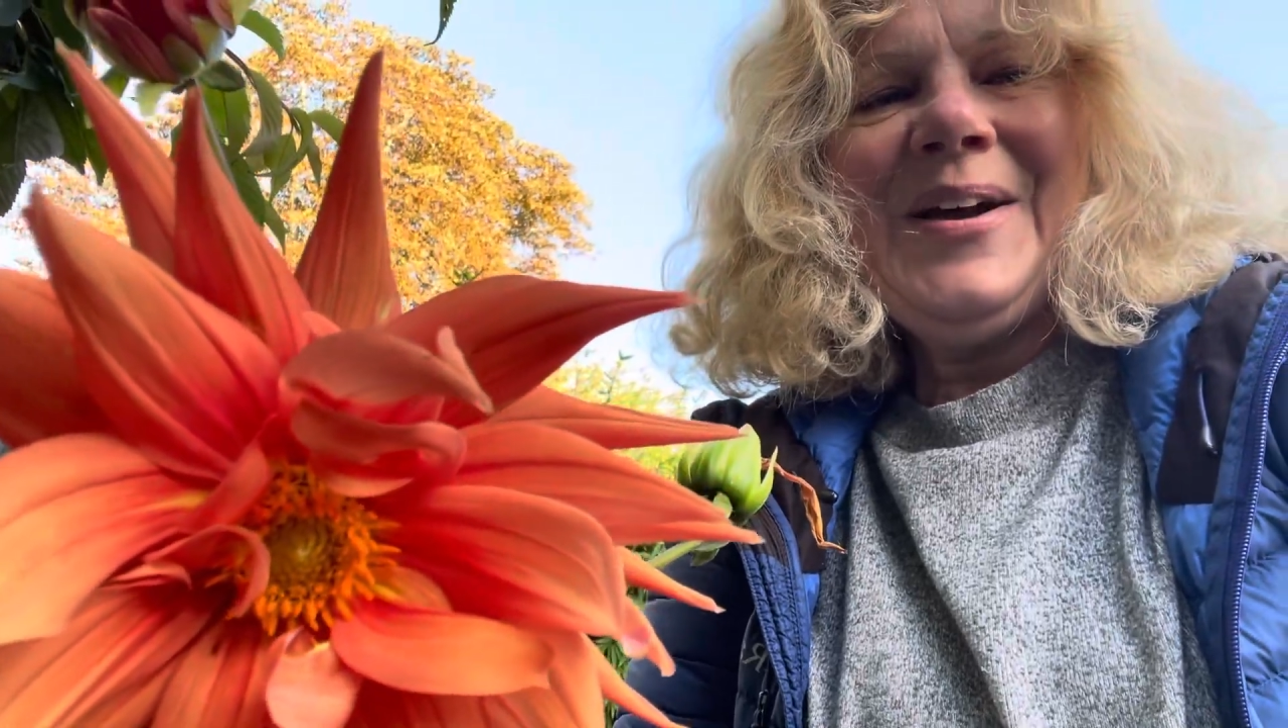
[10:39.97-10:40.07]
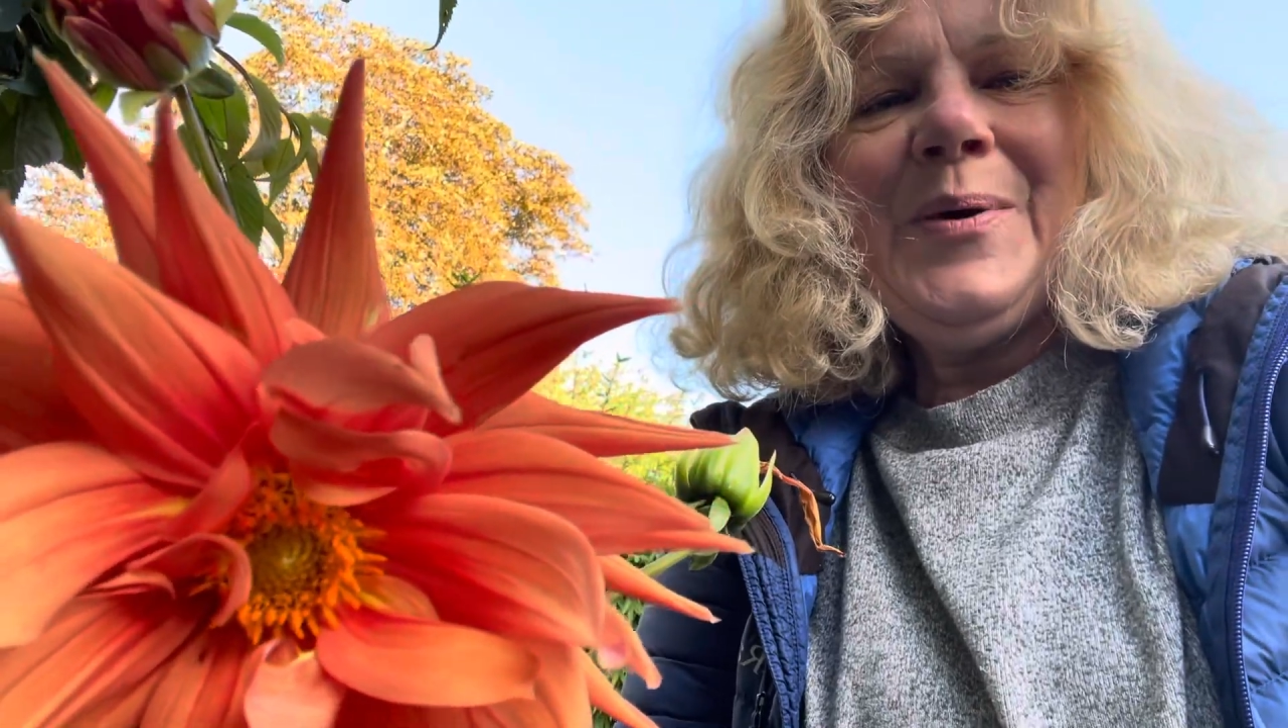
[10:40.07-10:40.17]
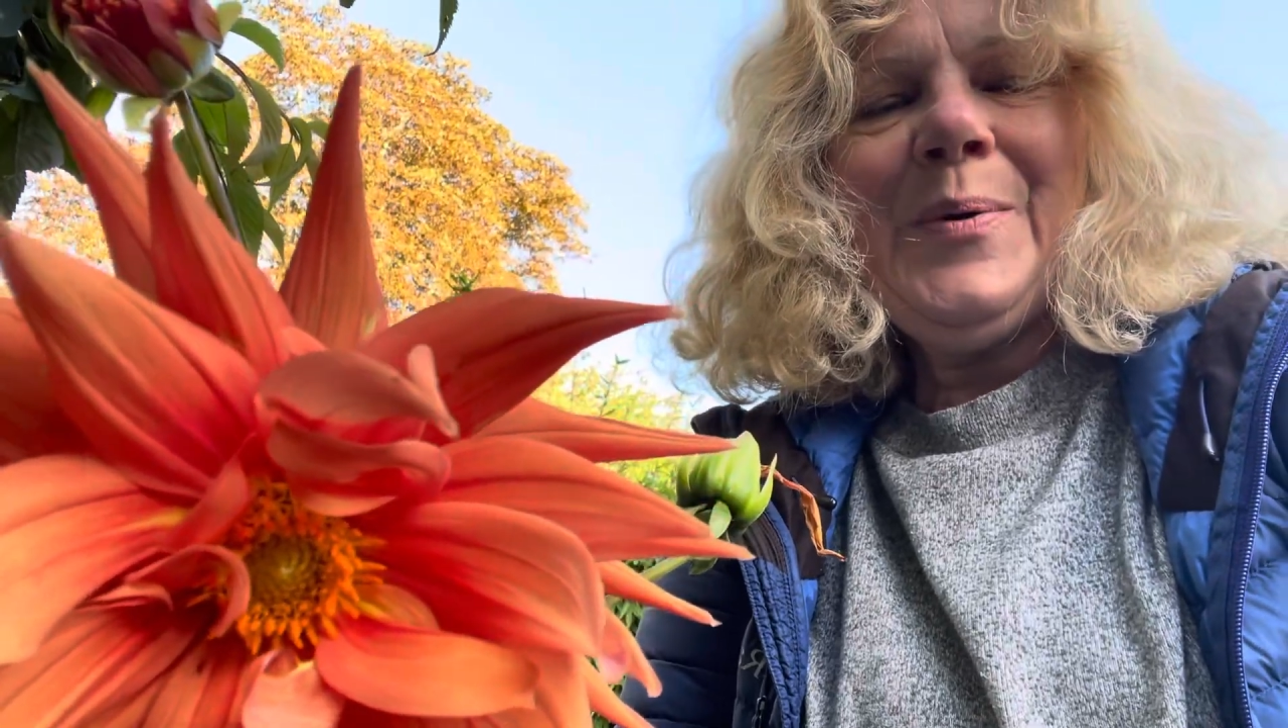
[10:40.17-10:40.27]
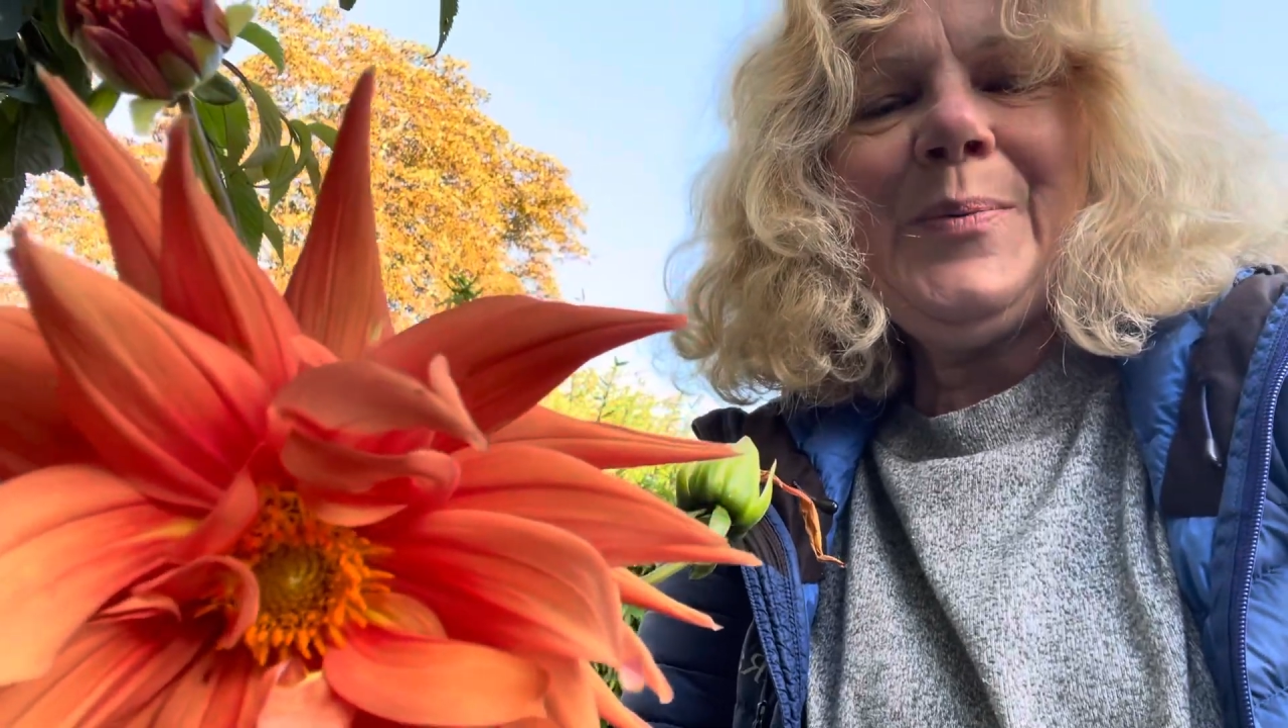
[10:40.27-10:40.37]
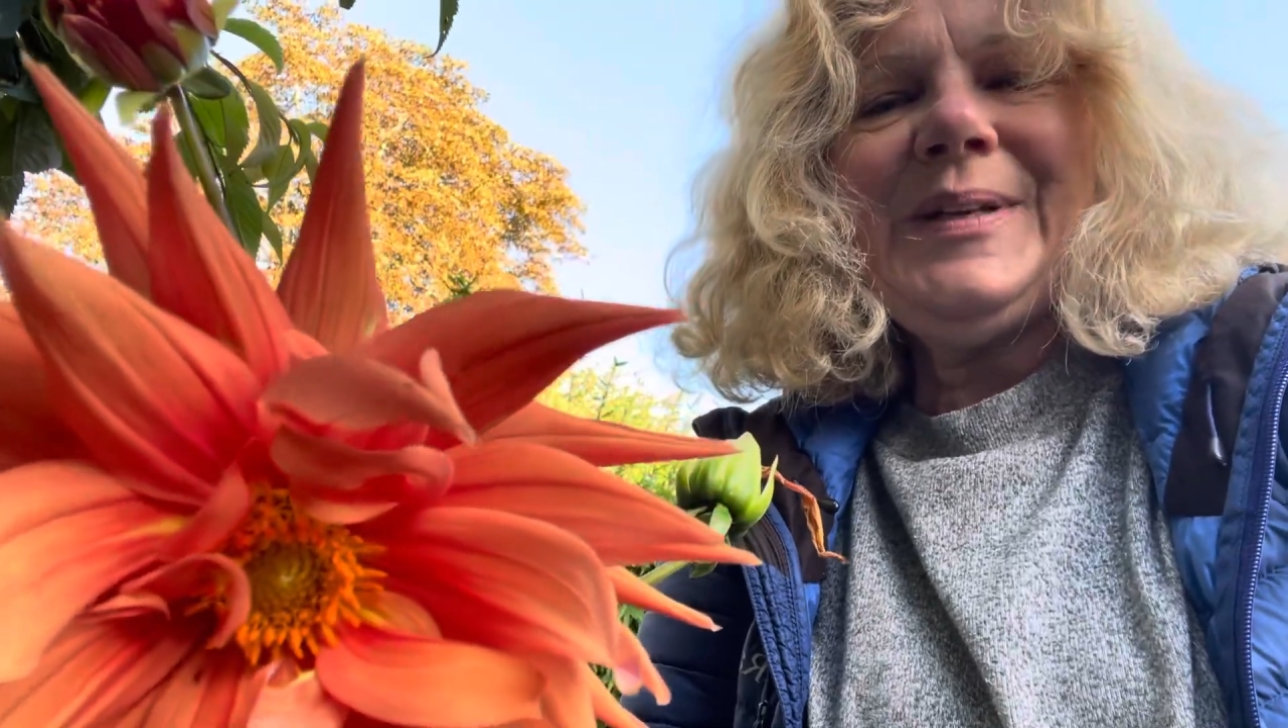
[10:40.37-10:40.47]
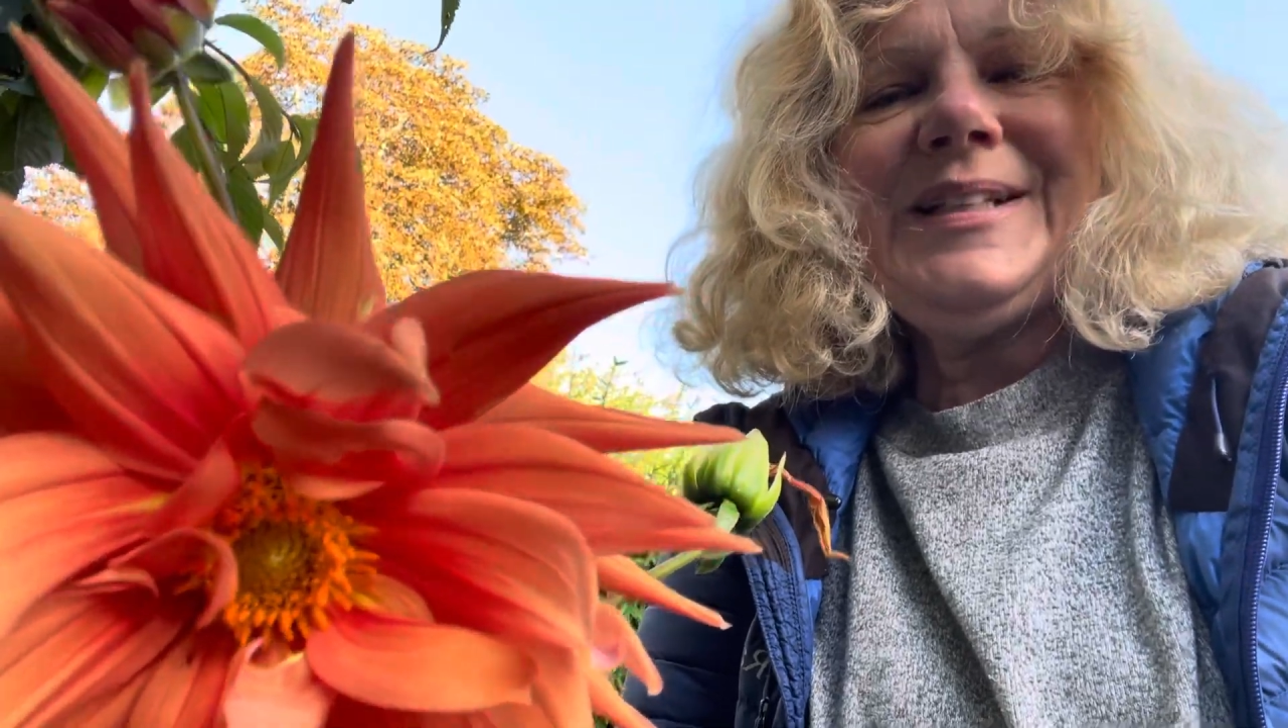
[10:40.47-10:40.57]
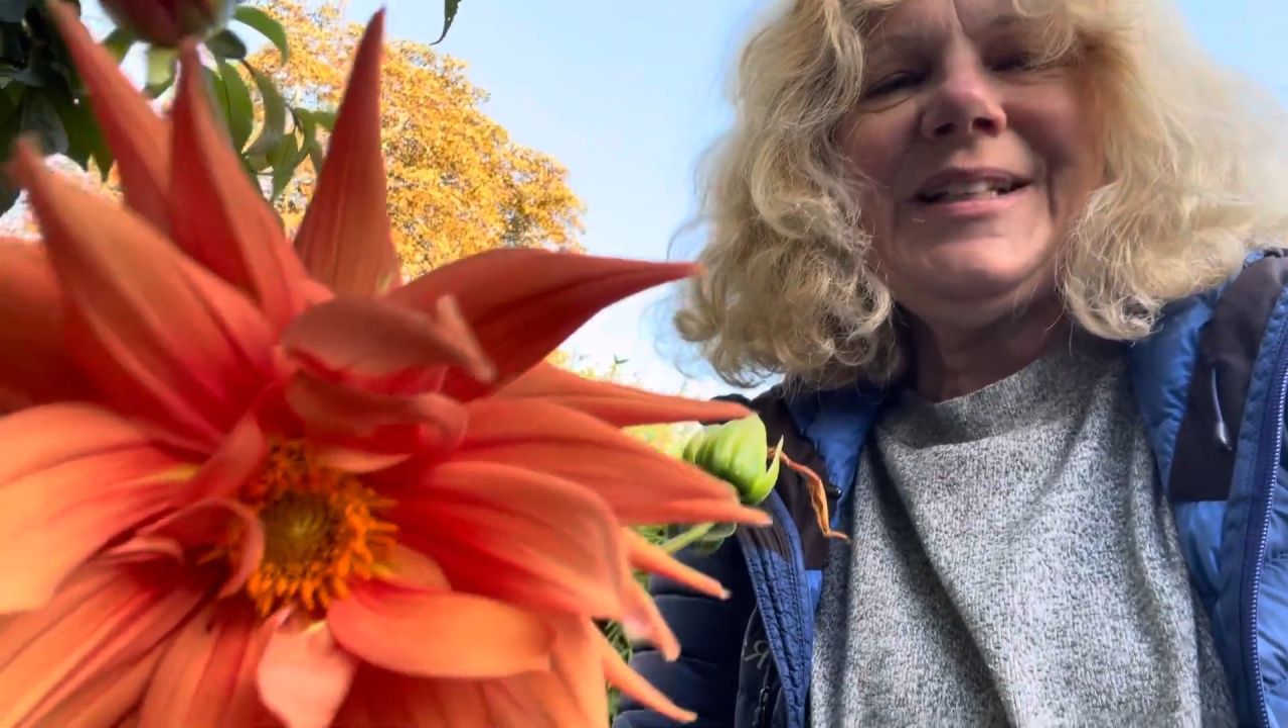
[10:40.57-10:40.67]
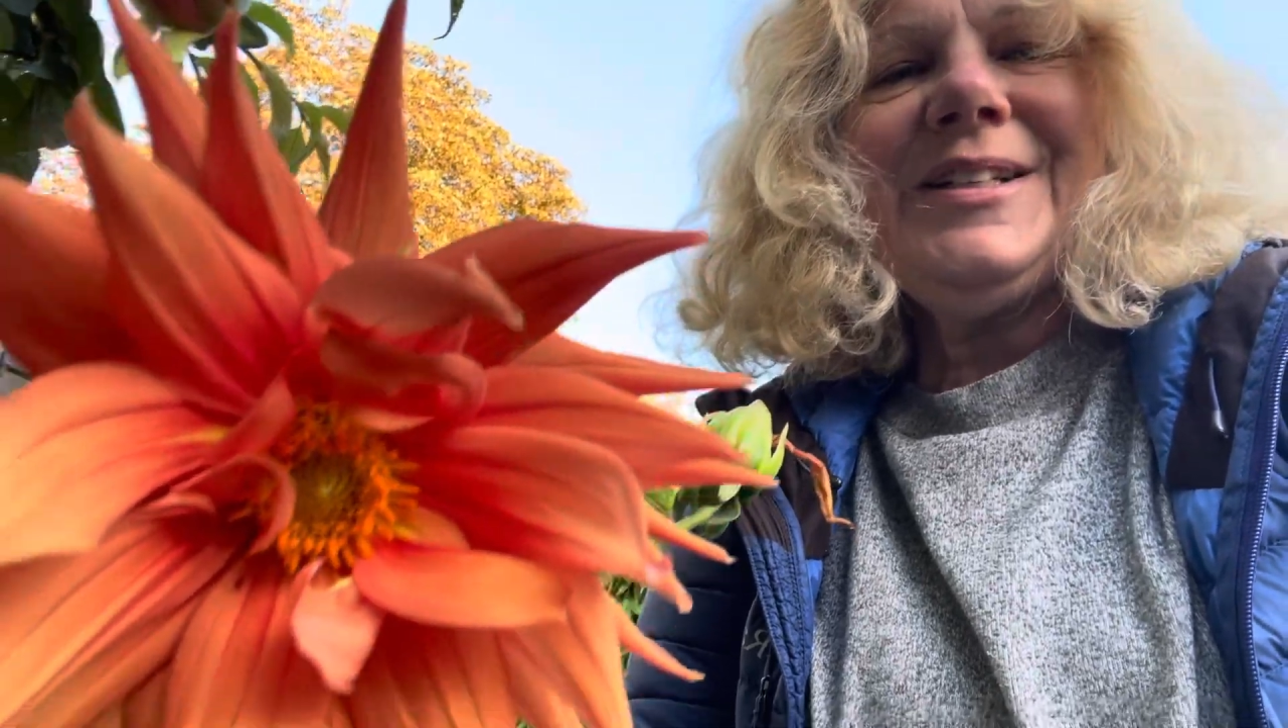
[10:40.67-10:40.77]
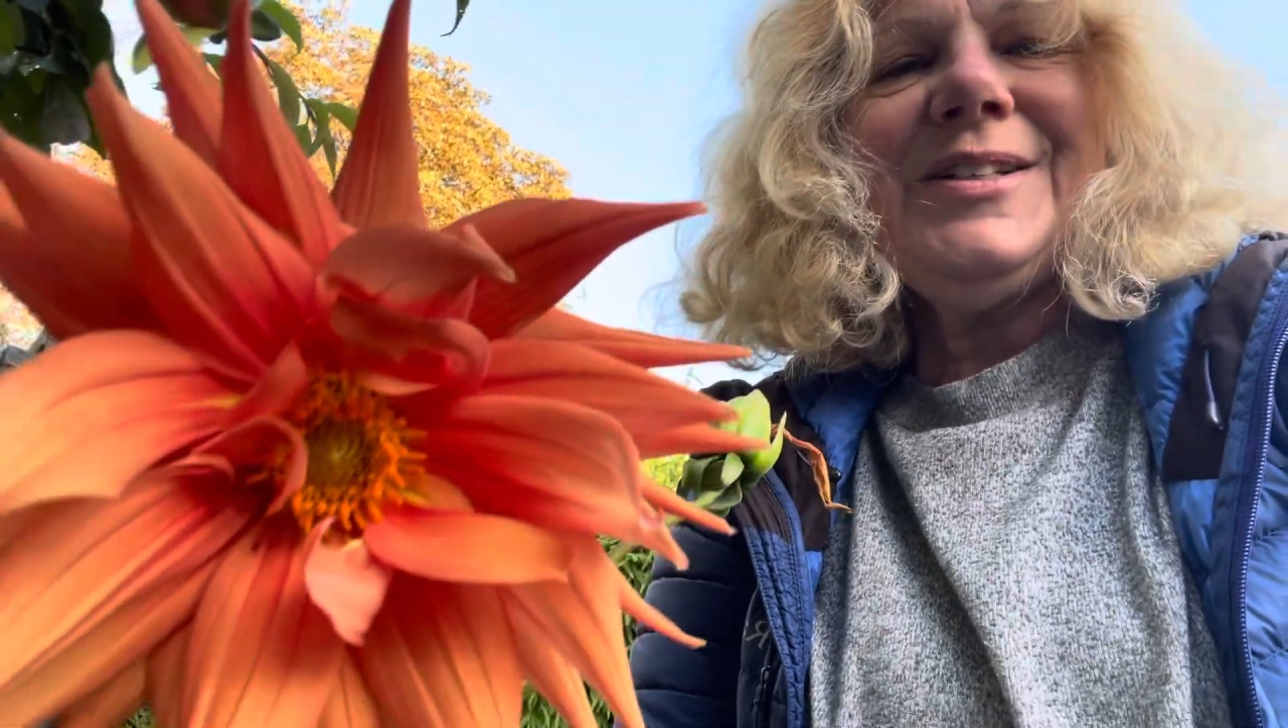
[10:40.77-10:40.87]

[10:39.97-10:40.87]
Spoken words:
What we didn't